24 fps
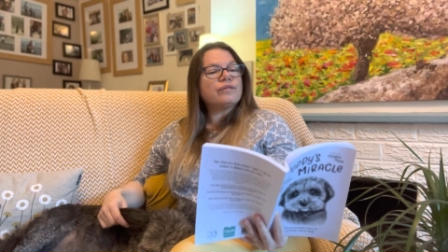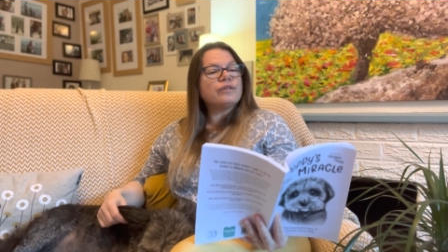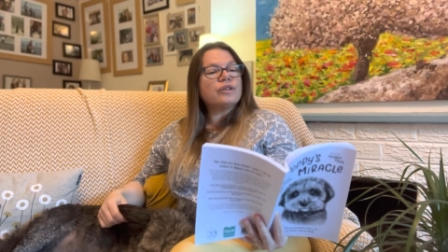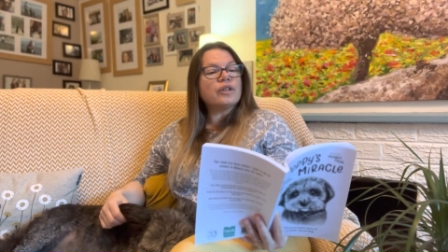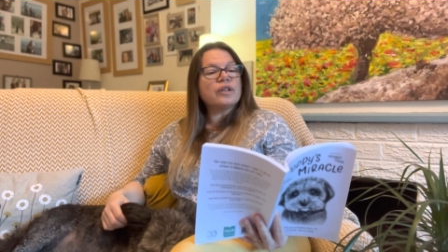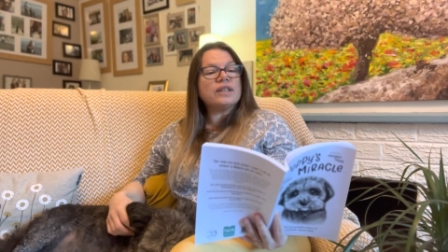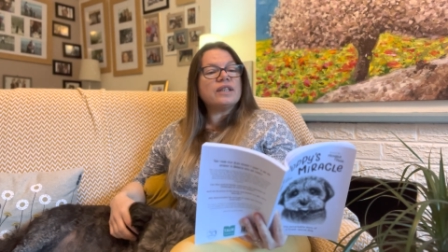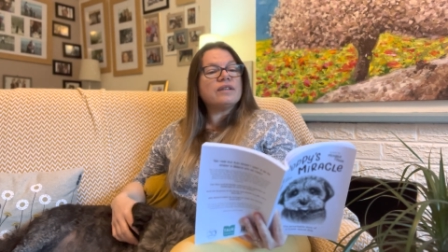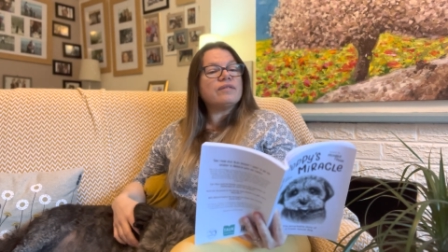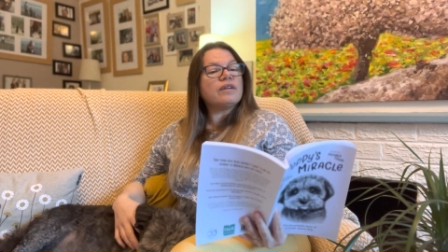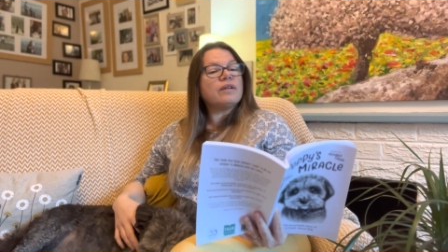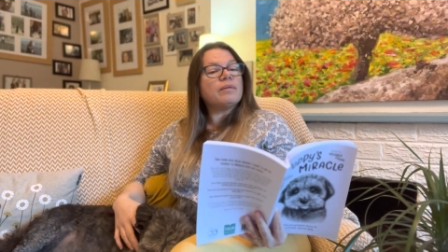
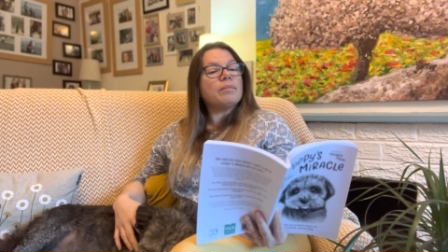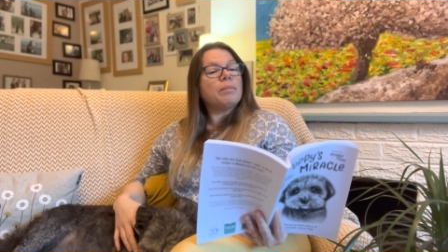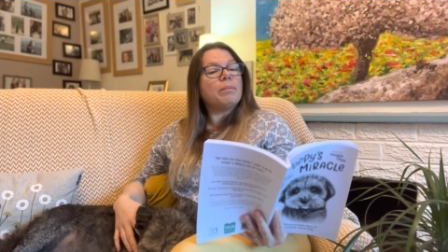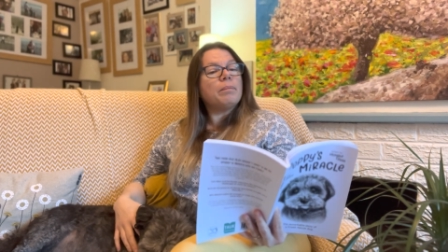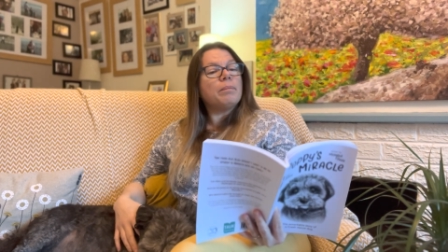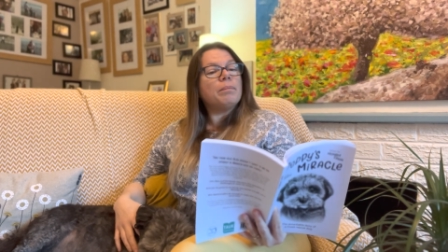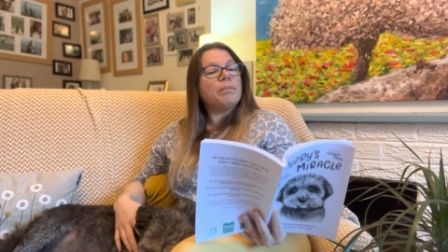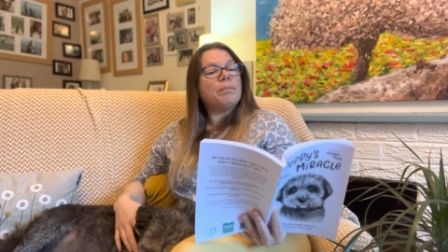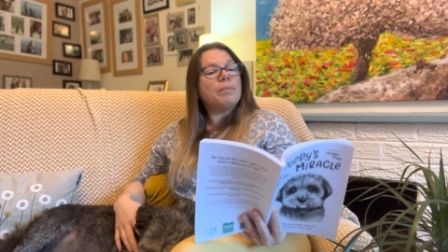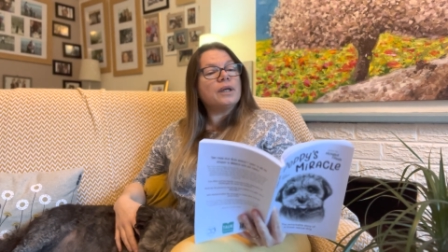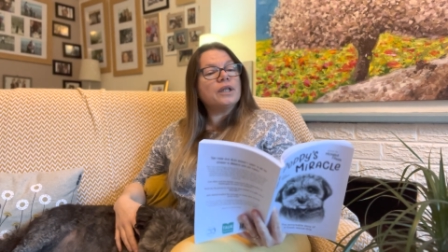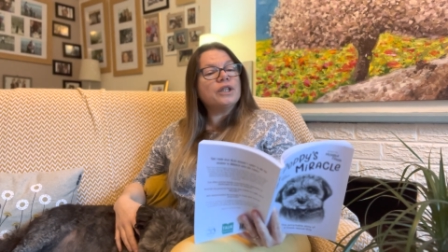not even
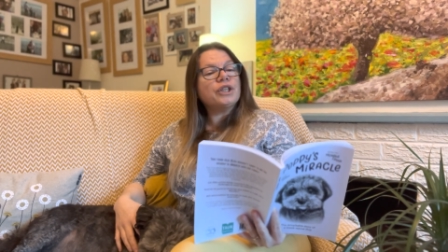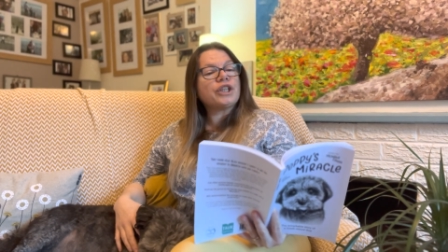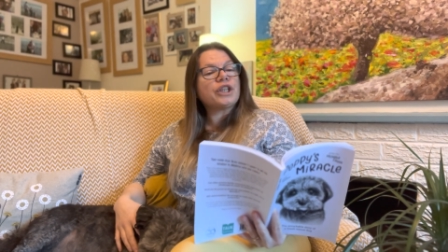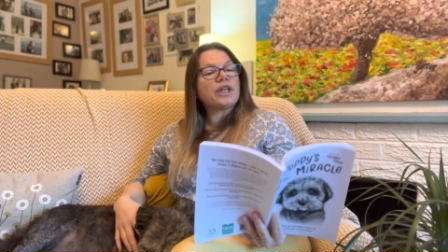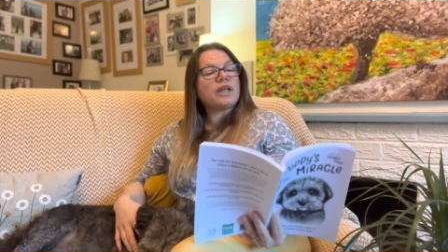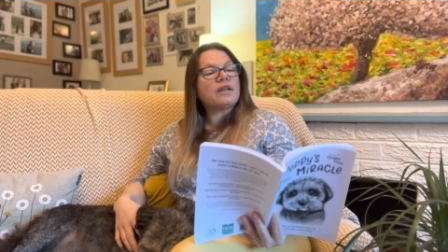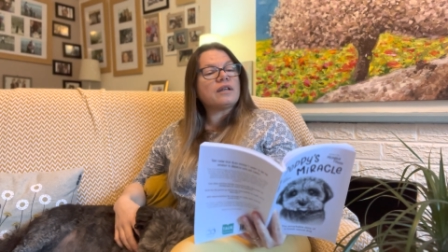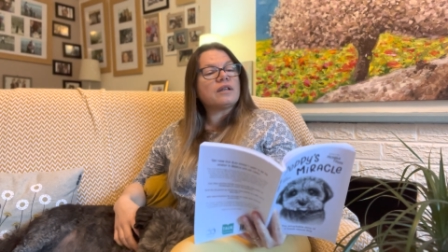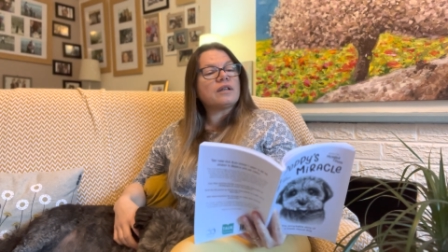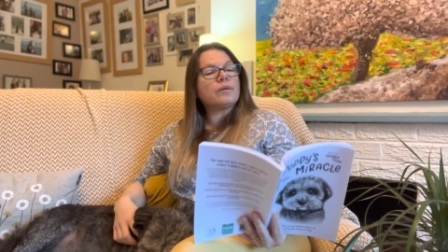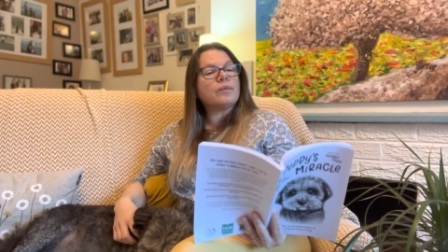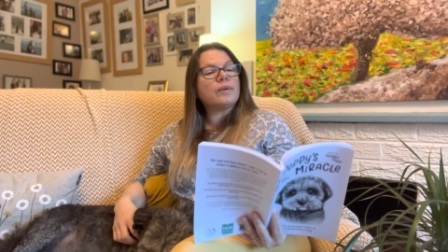
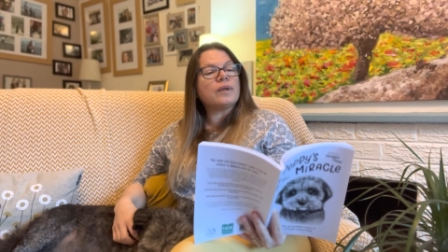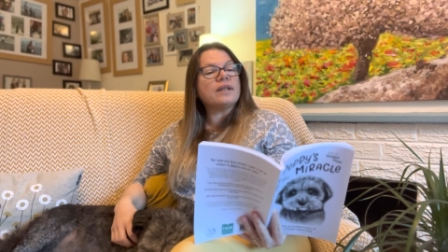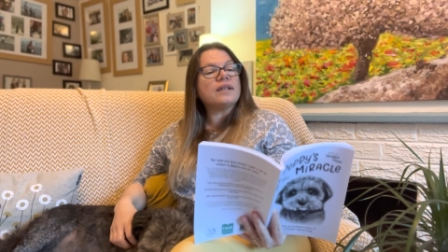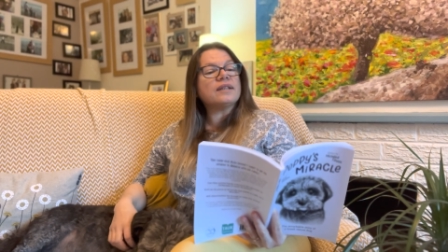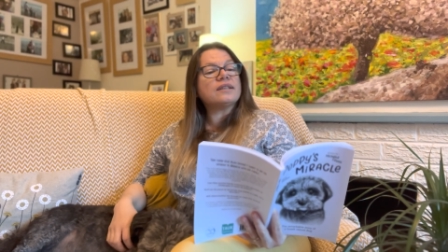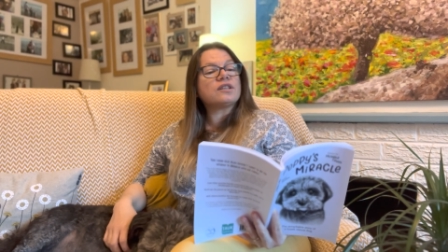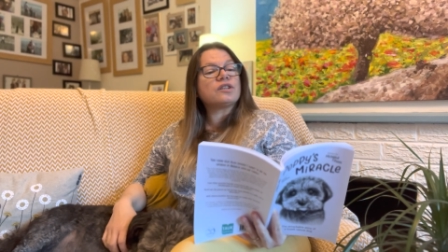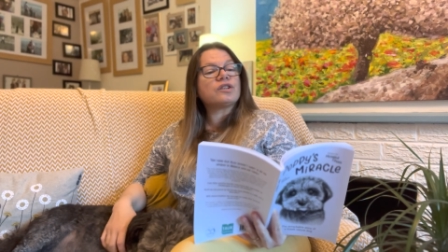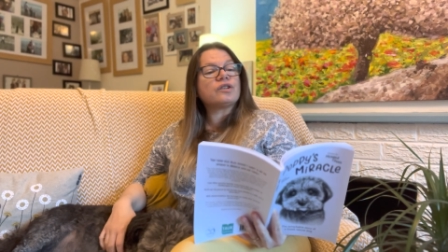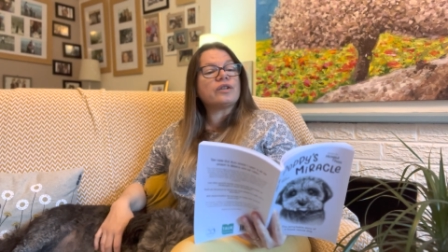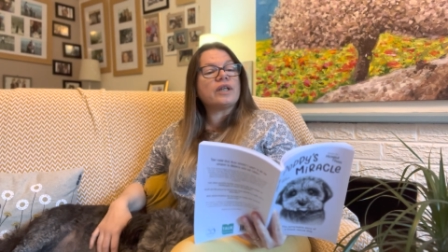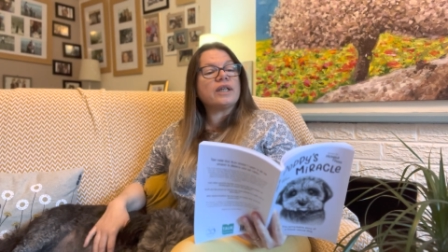budging when the
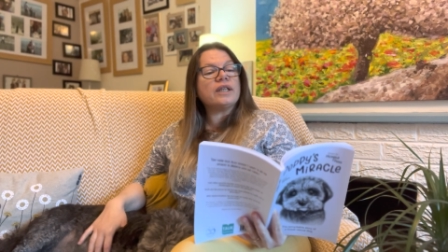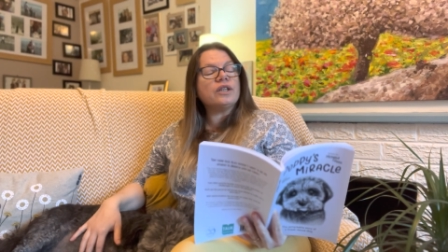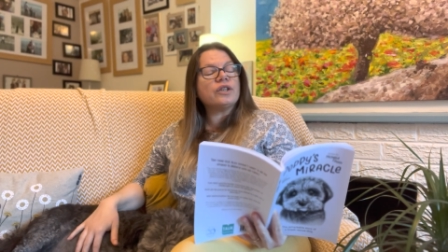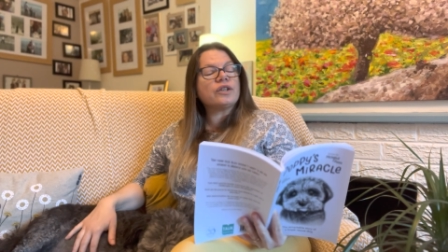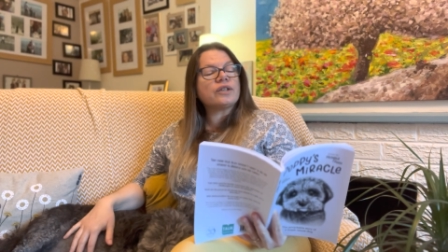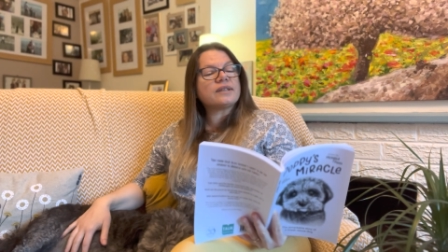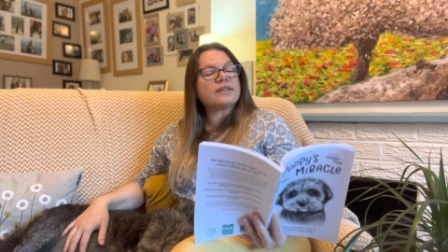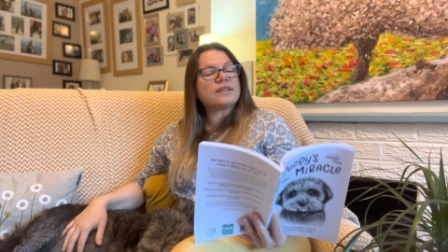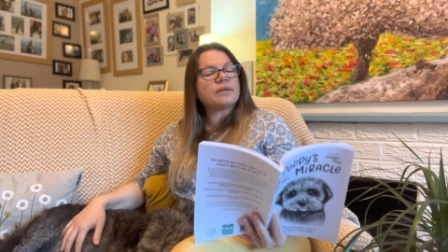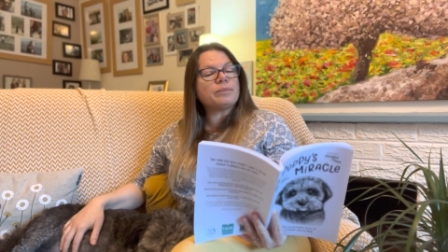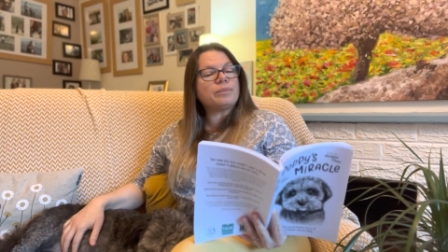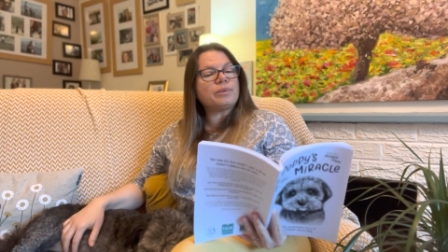
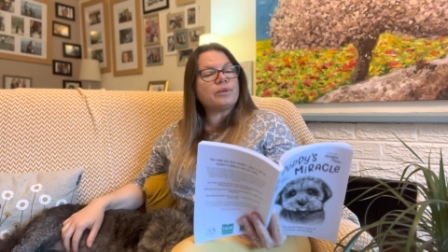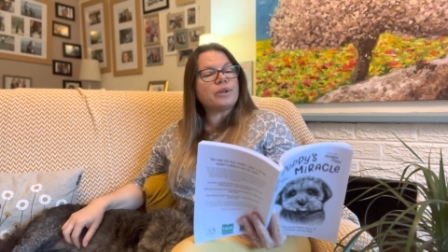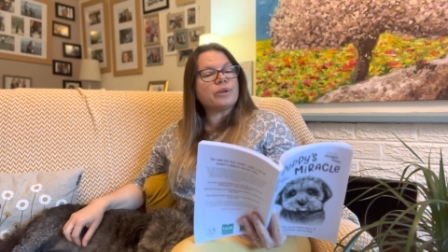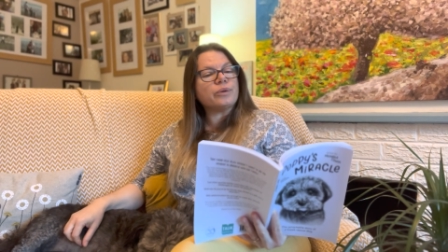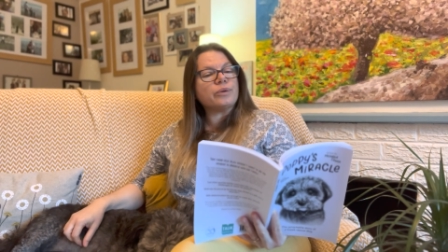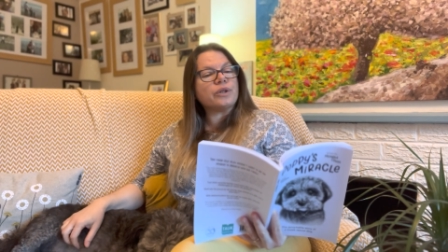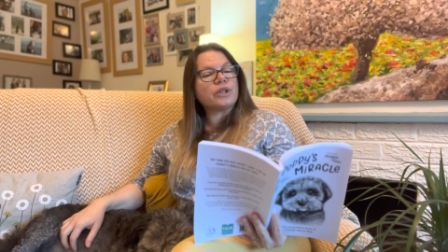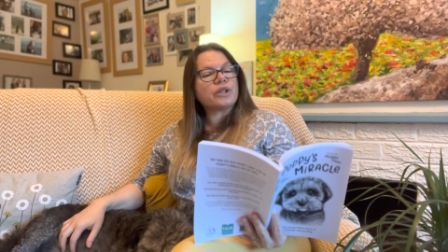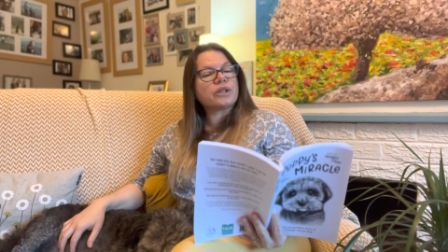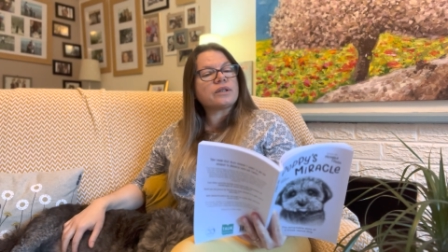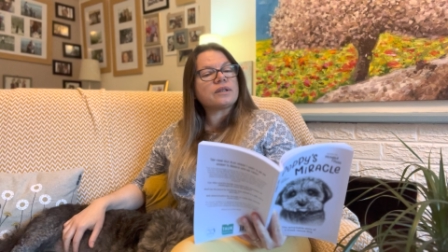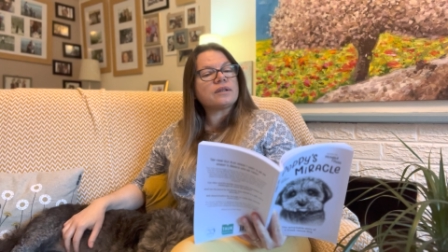strangers
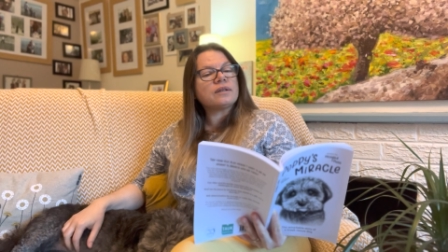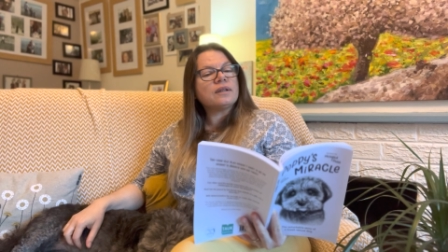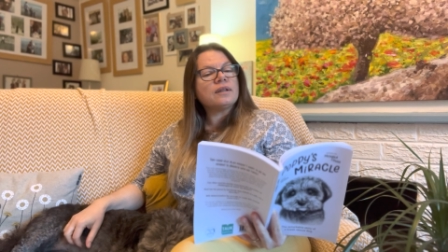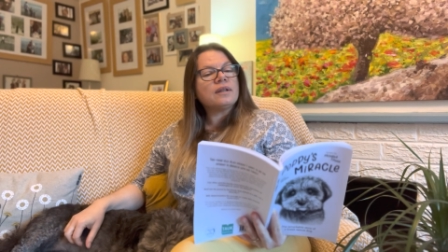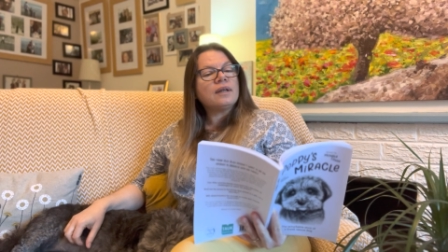approached.